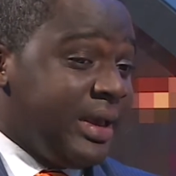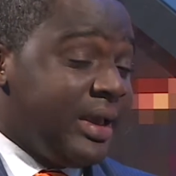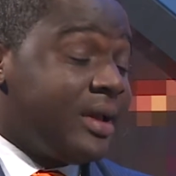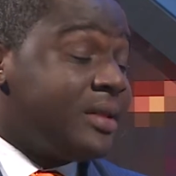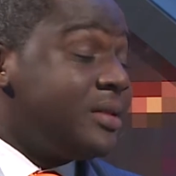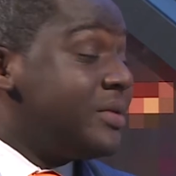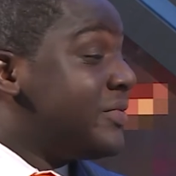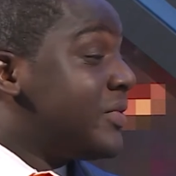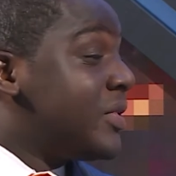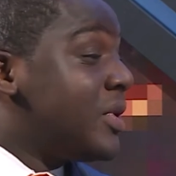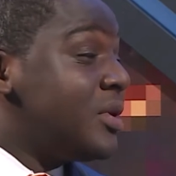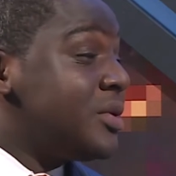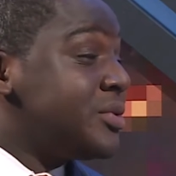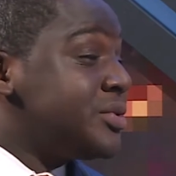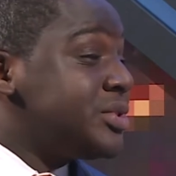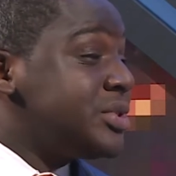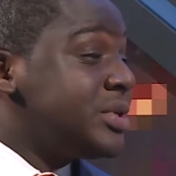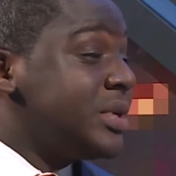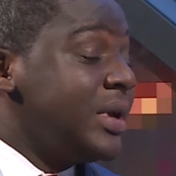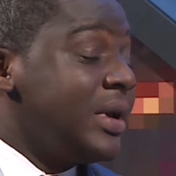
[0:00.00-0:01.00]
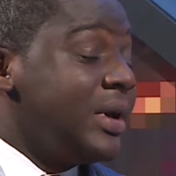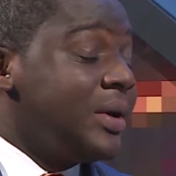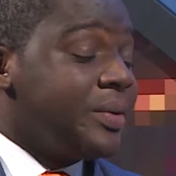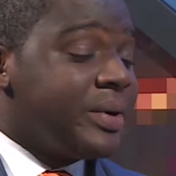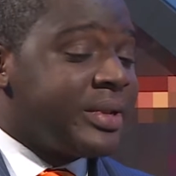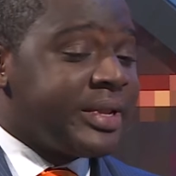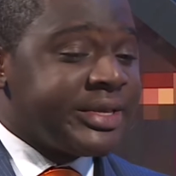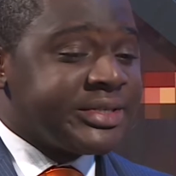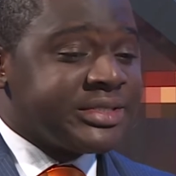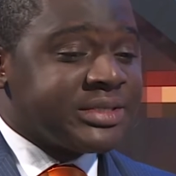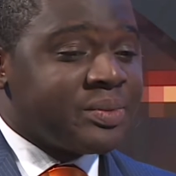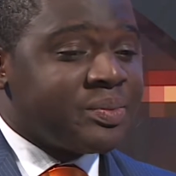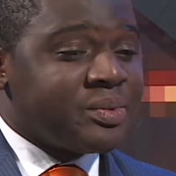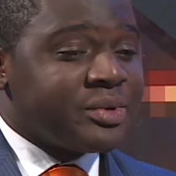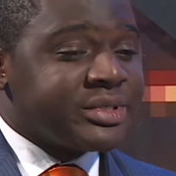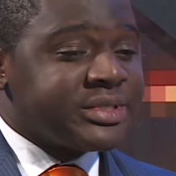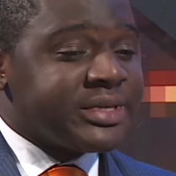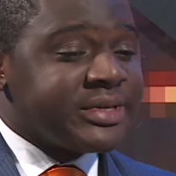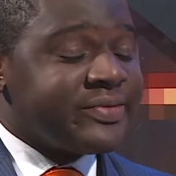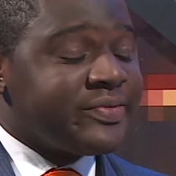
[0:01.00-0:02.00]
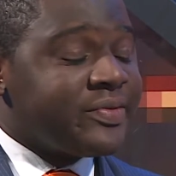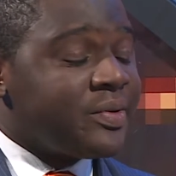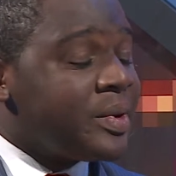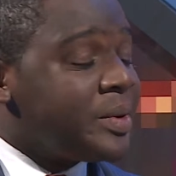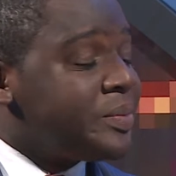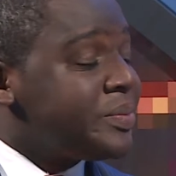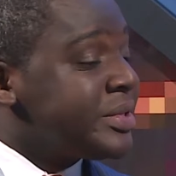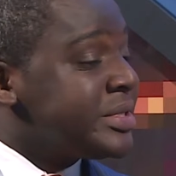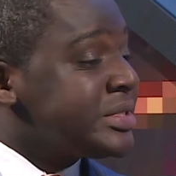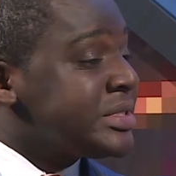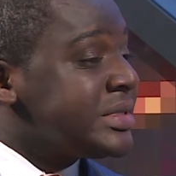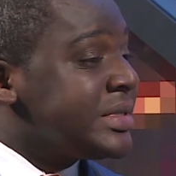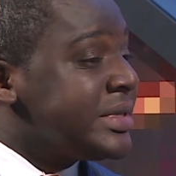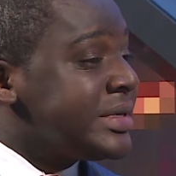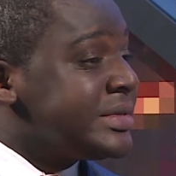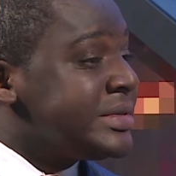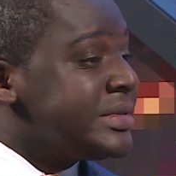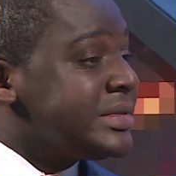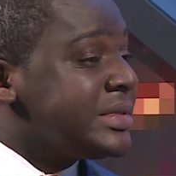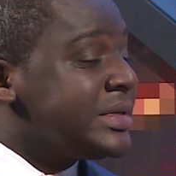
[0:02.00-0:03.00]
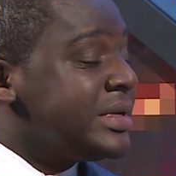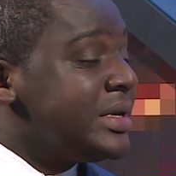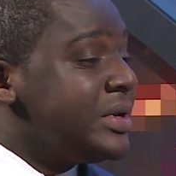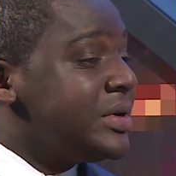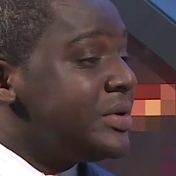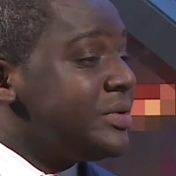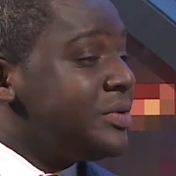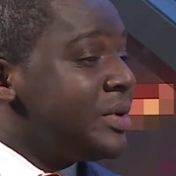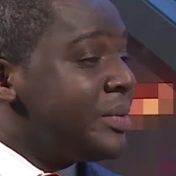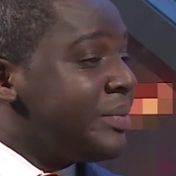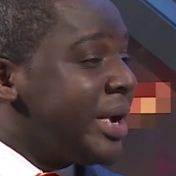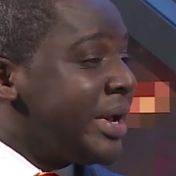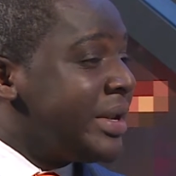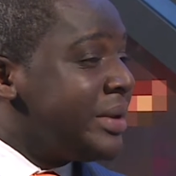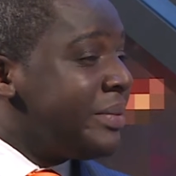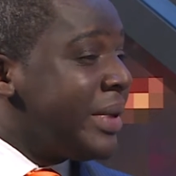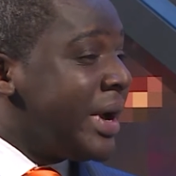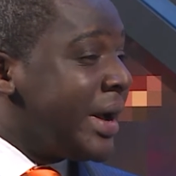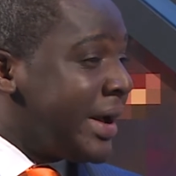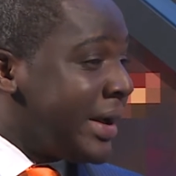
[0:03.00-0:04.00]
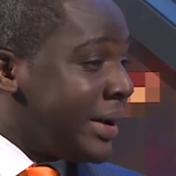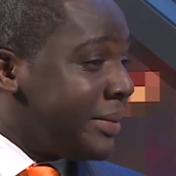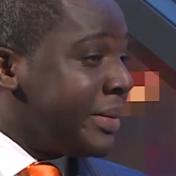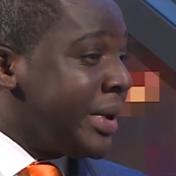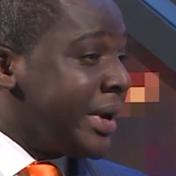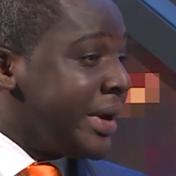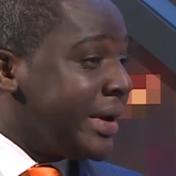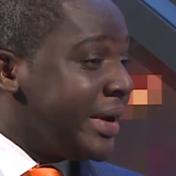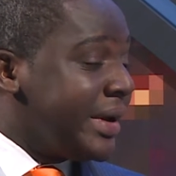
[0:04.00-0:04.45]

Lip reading: And of course, when I supported former President Dramani Mahama